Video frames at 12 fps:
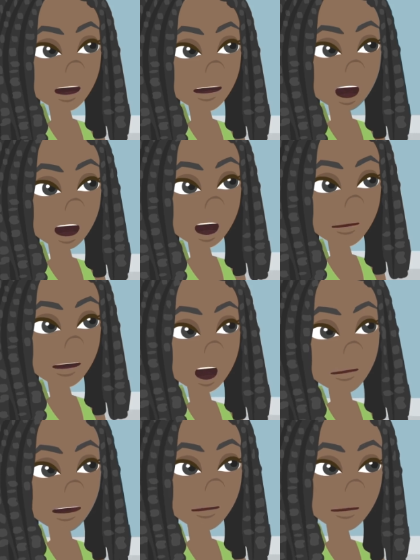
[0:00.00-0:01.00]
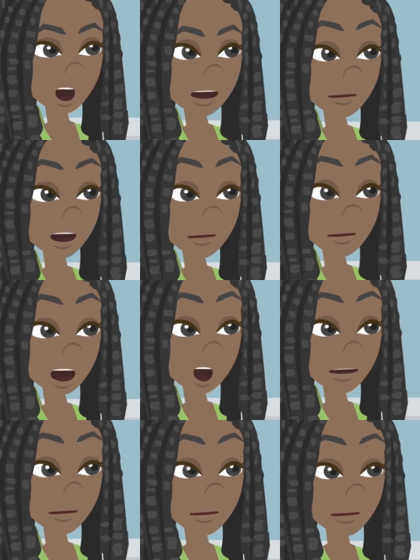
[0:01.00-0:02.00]
are the reproductive parts of
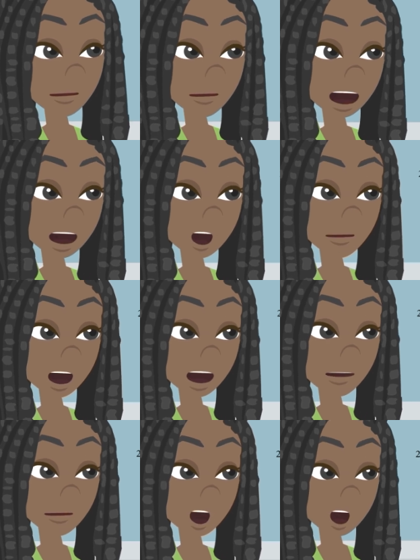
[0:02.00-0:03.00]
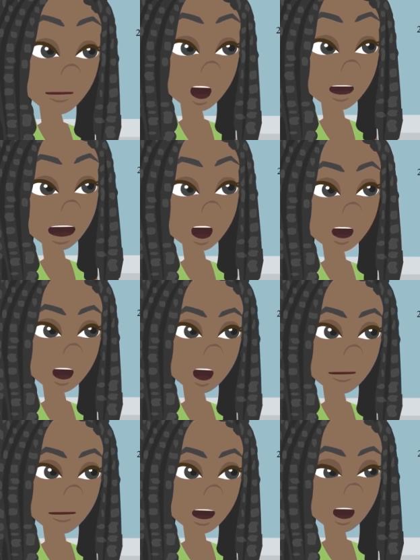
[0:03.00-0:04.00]
plants, and they play a crucial role in
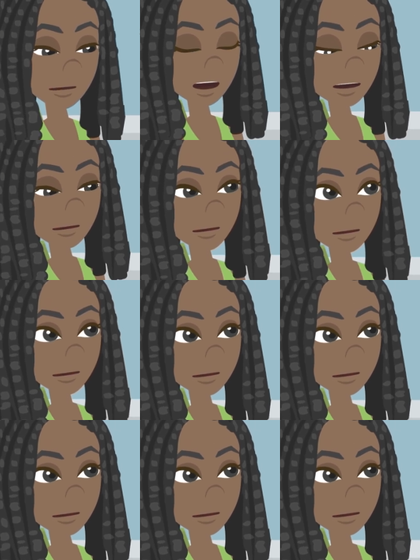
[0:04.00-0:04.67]
this process.